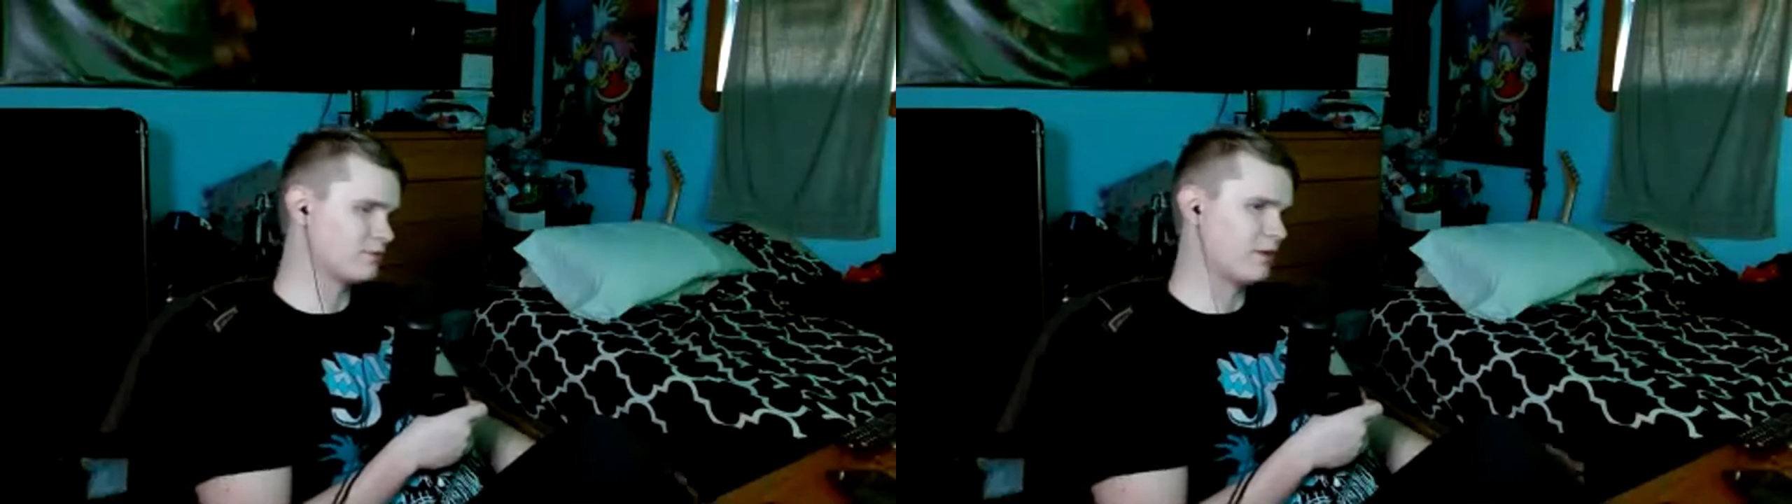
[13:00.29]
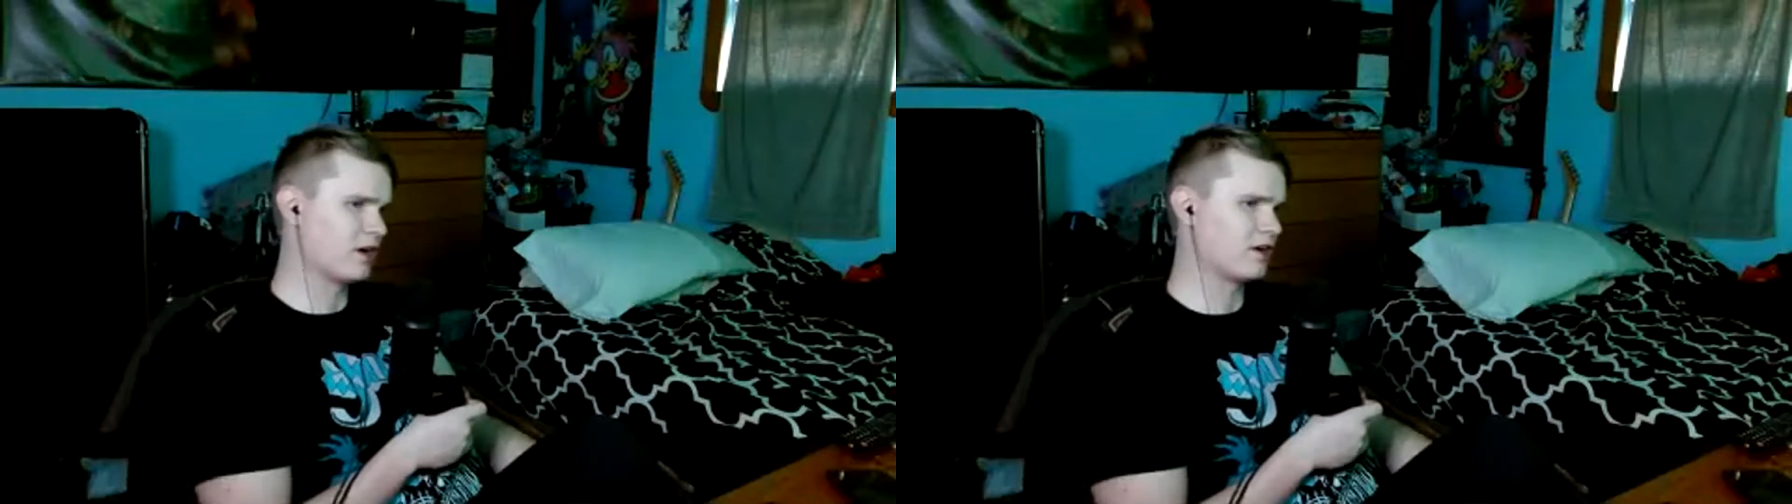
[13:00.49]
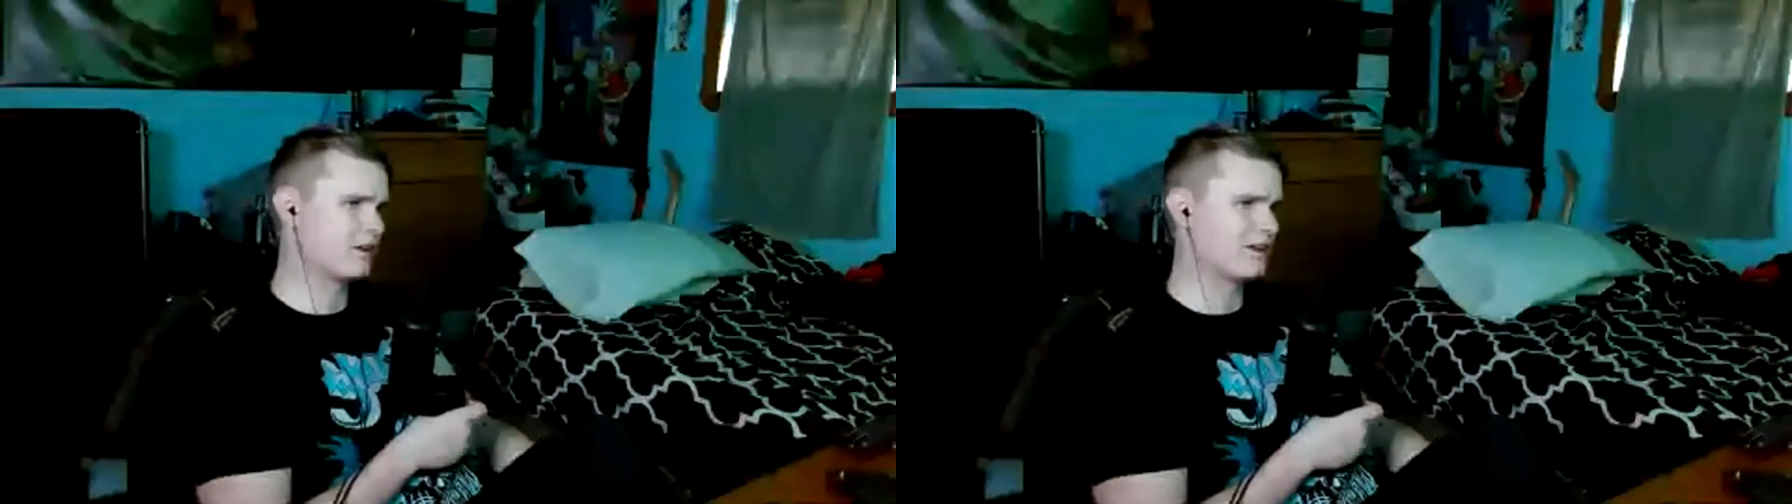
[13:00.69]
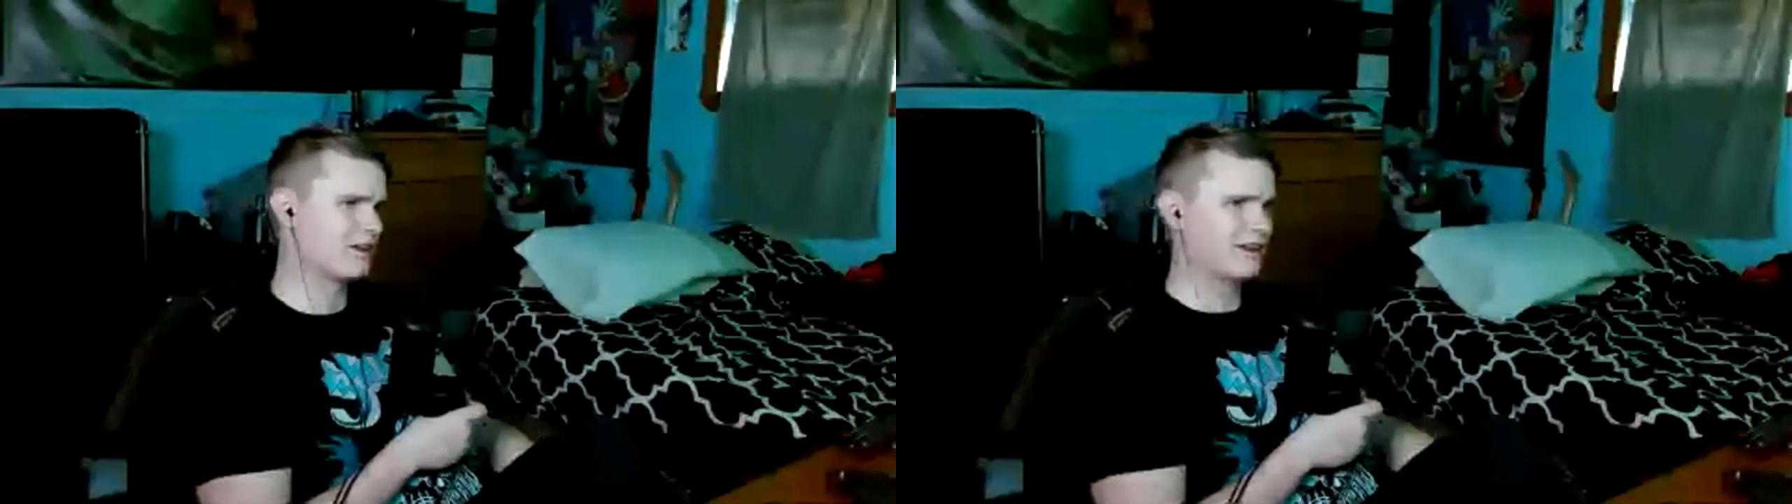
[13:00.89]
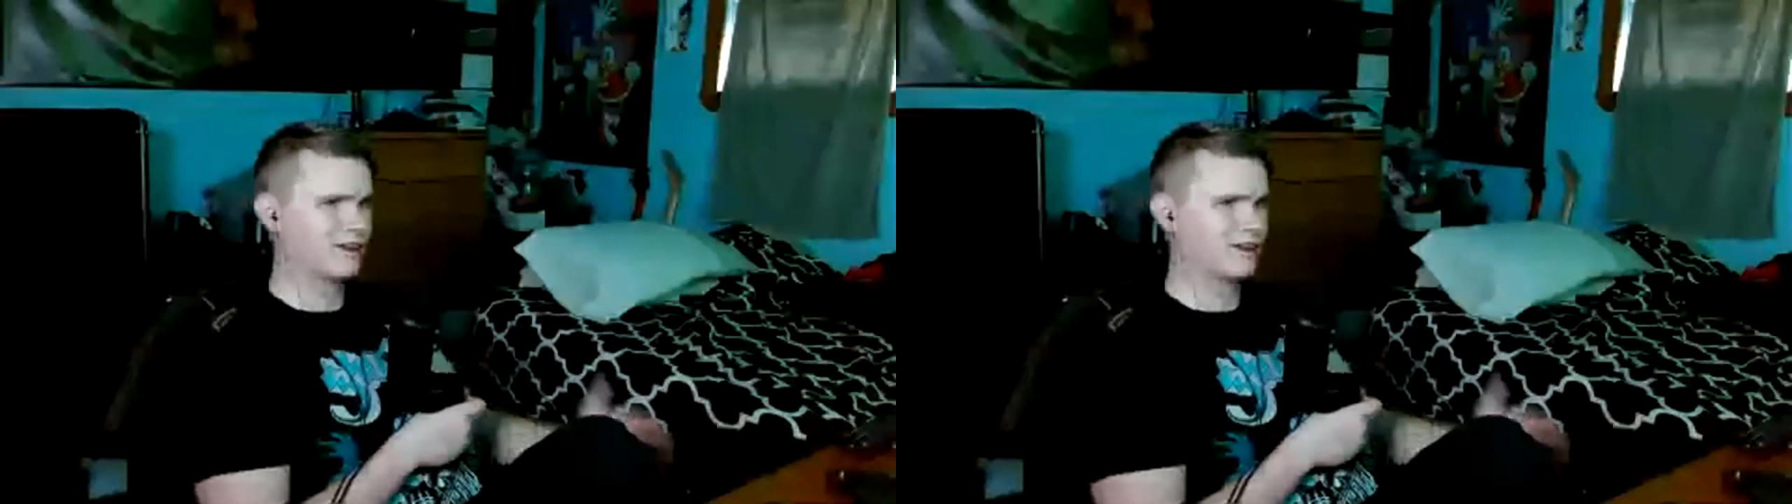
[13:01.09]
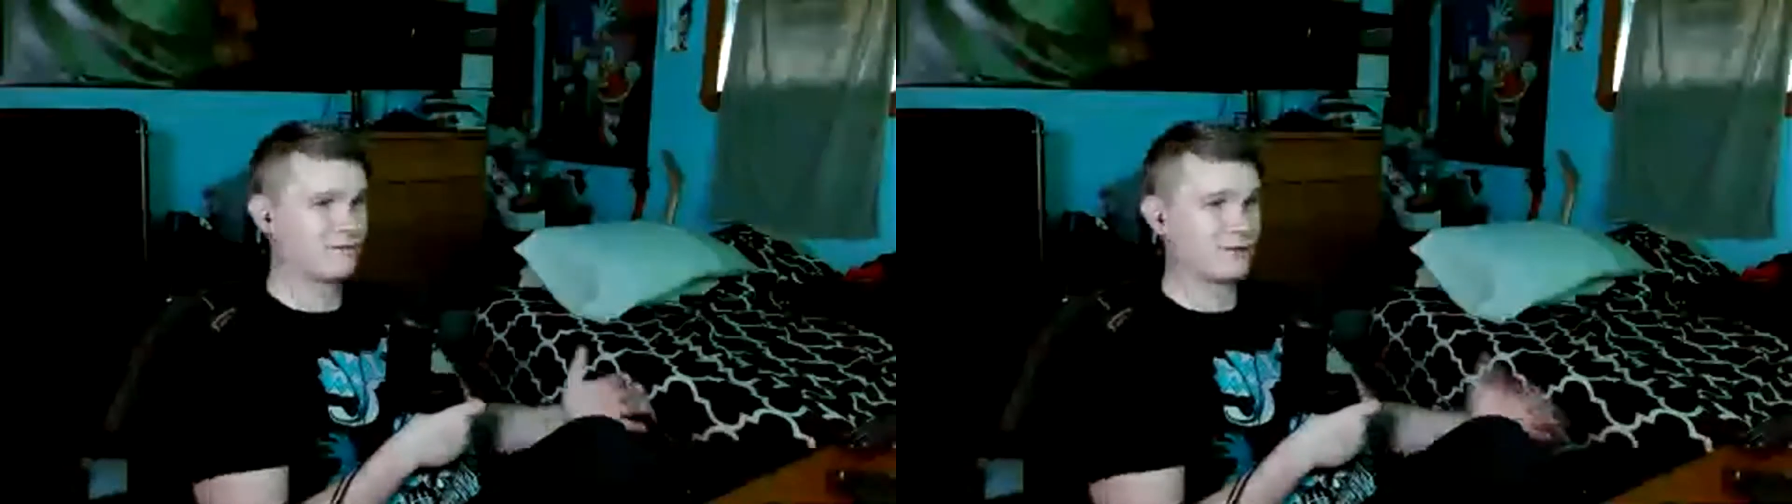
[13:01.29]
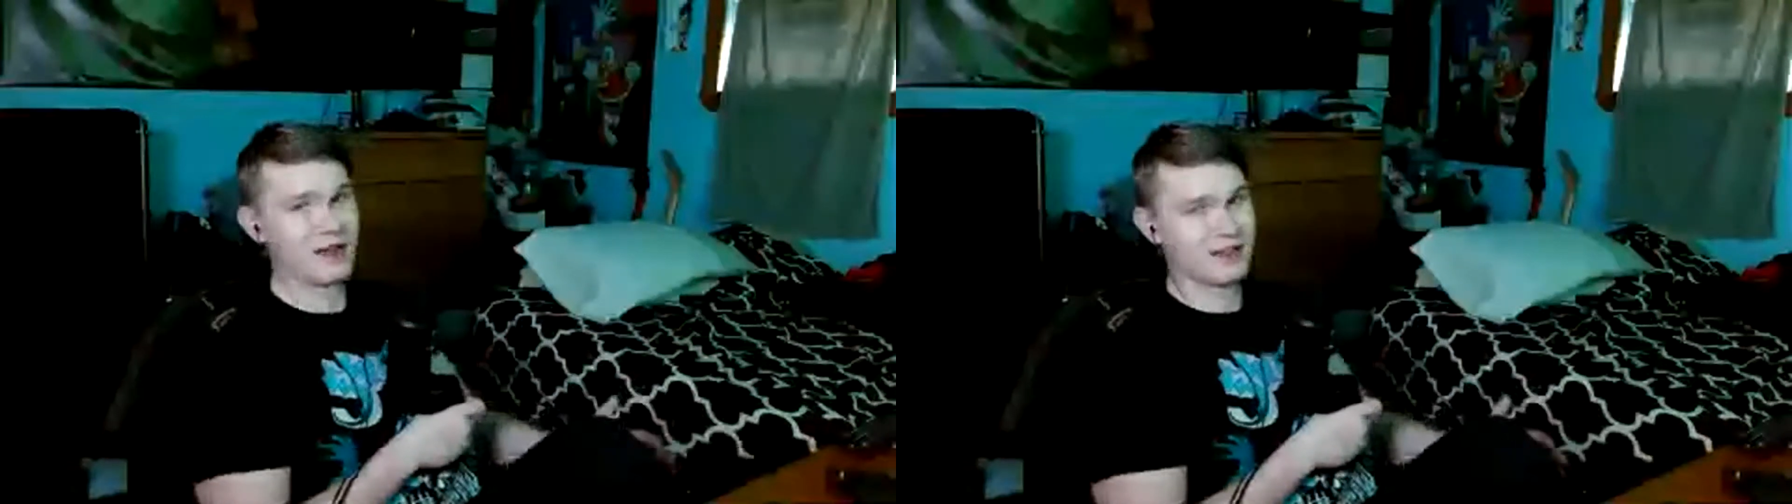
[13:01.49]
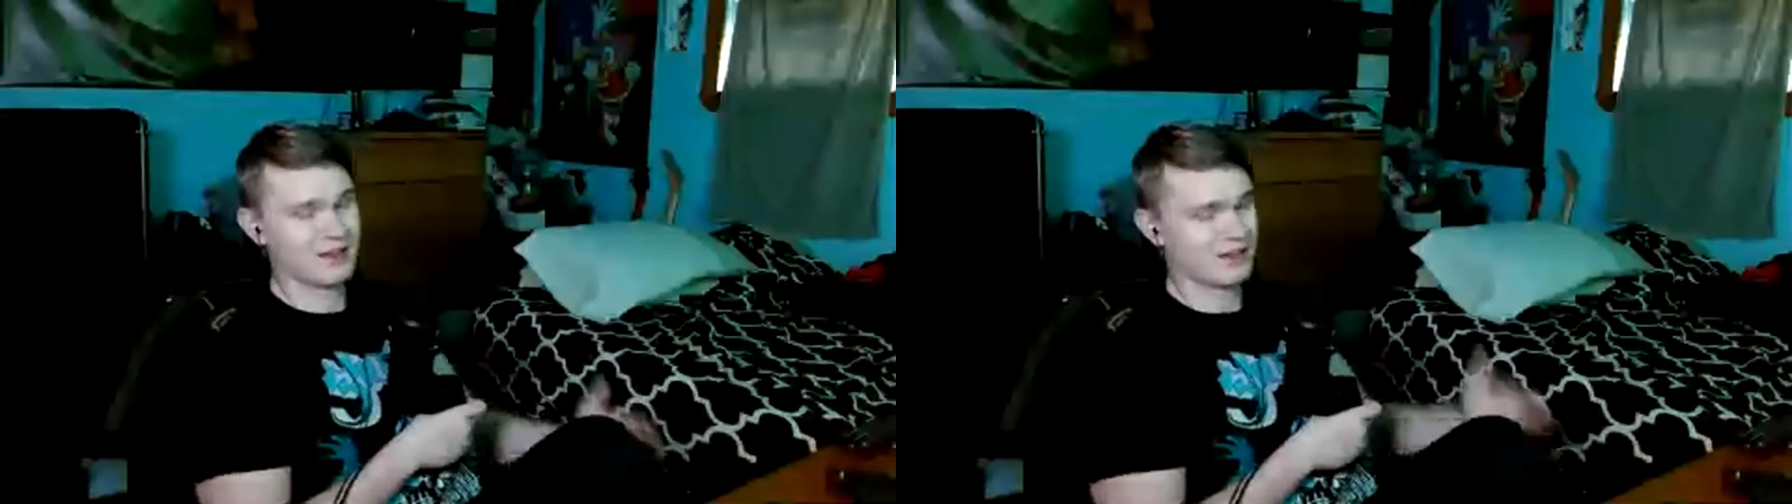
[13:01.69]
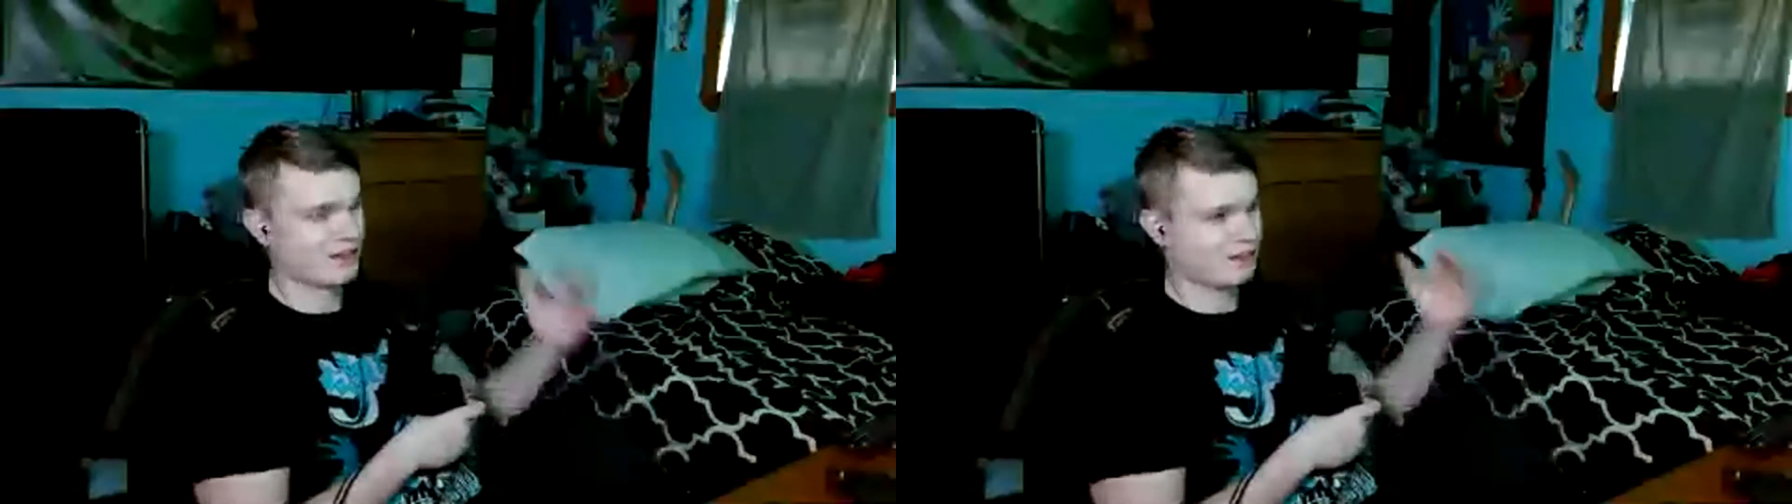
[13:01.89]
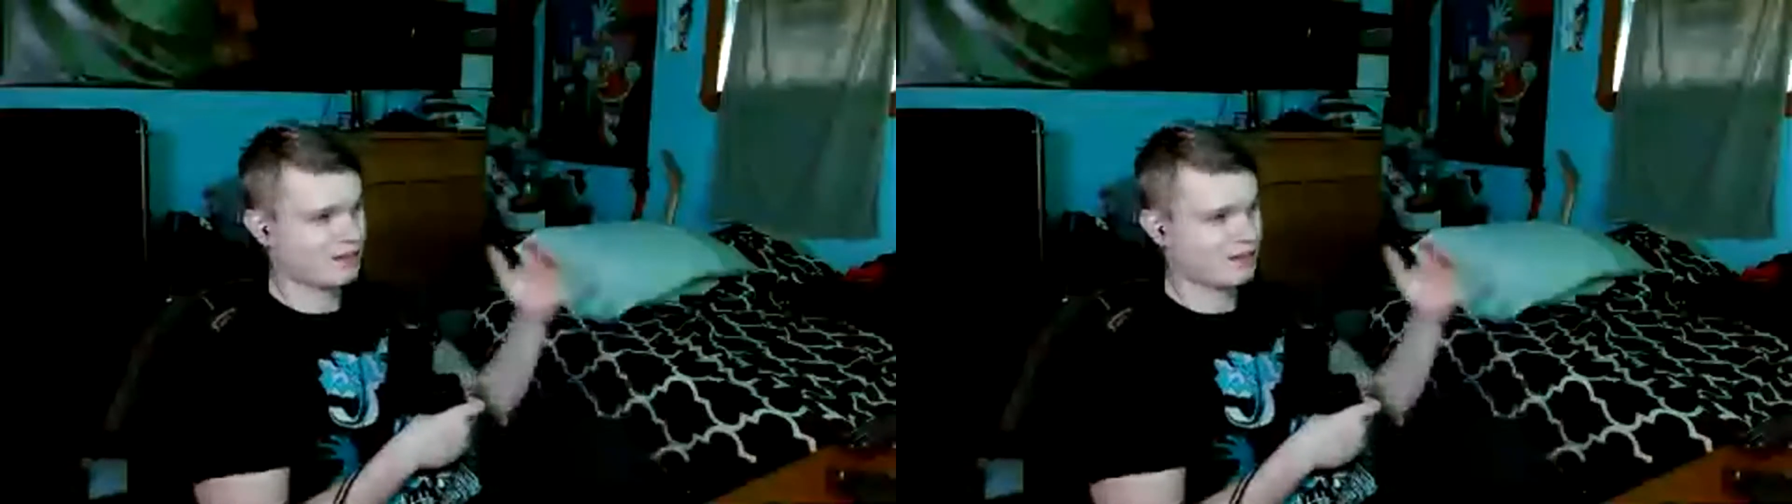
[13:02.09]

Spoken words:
part for Becky,